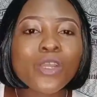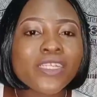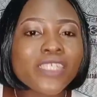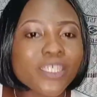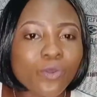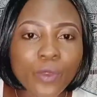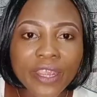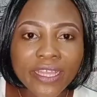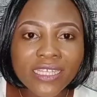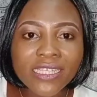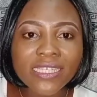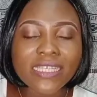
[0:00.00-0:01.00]
the
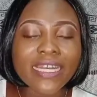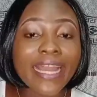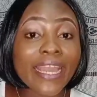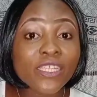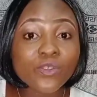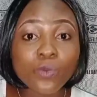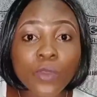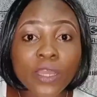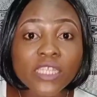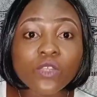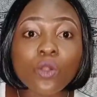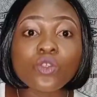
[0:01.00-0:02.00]
underwears, the night
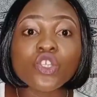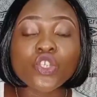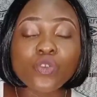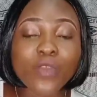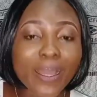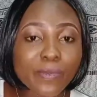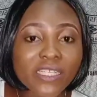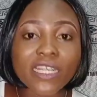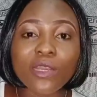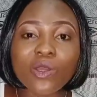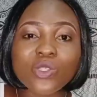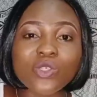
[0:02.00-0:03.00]
wears, all
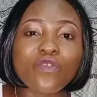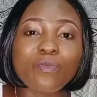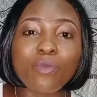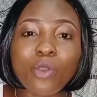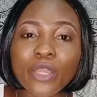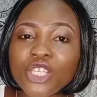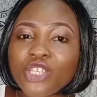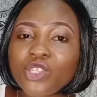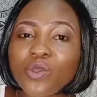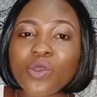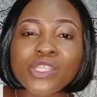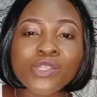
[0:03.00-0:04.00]
traps a lot of
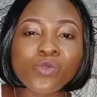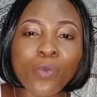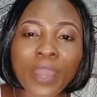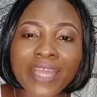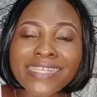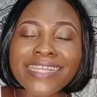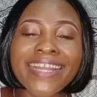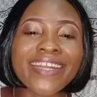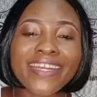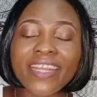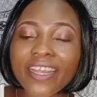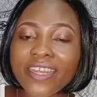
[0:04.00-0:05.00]
moisture, sweat
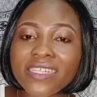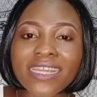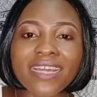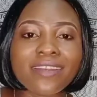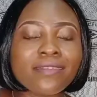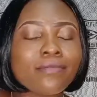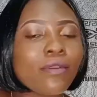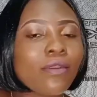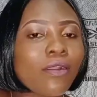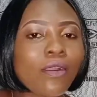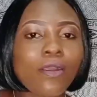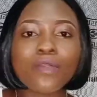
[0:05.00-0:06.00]
and dirt, and
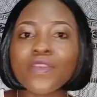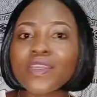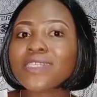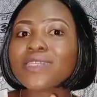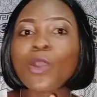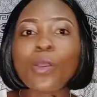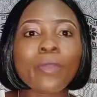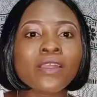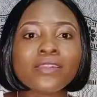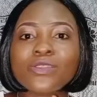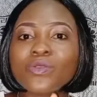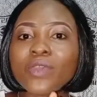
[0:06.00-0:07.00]
all this
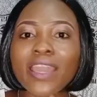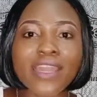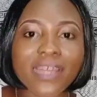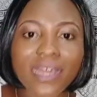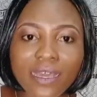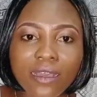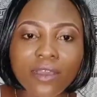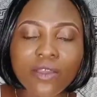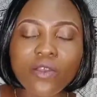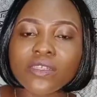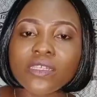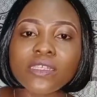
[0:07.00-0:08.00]
coming together
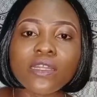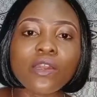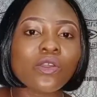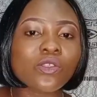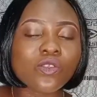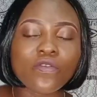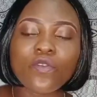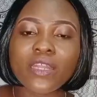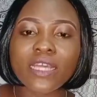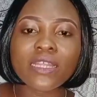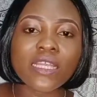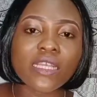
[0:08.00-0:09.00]
causes a lot
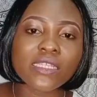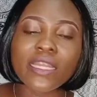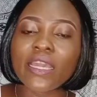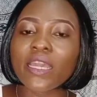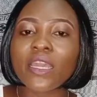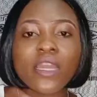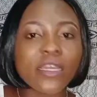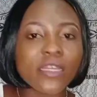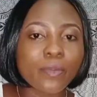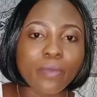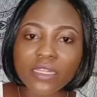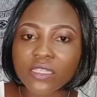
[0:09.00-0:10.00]
of other things like
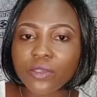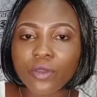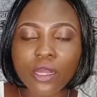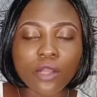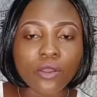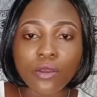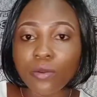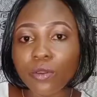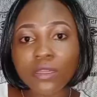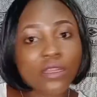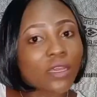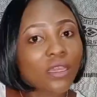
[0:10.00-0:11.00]
the bacterial
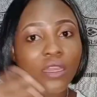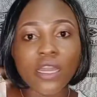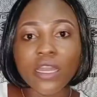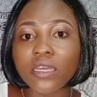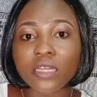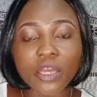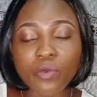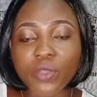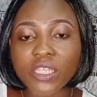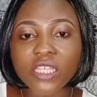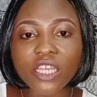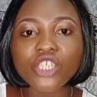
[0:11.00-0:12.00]
growth and
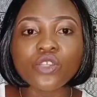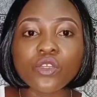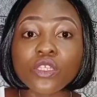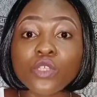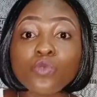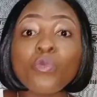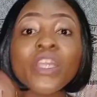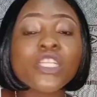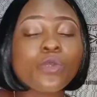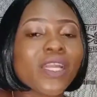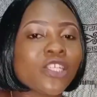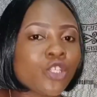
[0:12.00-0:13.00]
irritations,
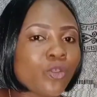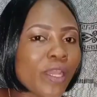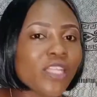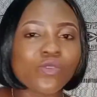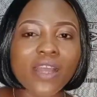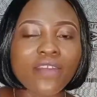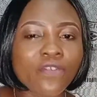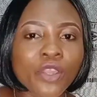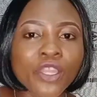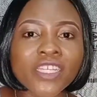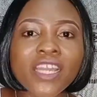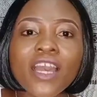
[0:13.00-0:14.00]
which we are trying to
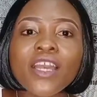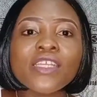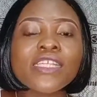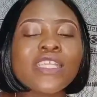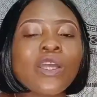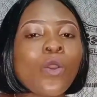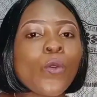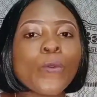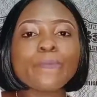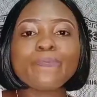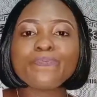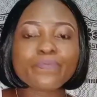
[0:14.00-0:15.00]
avoid.
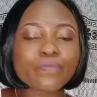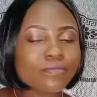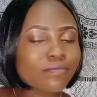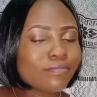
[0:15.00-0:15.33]
So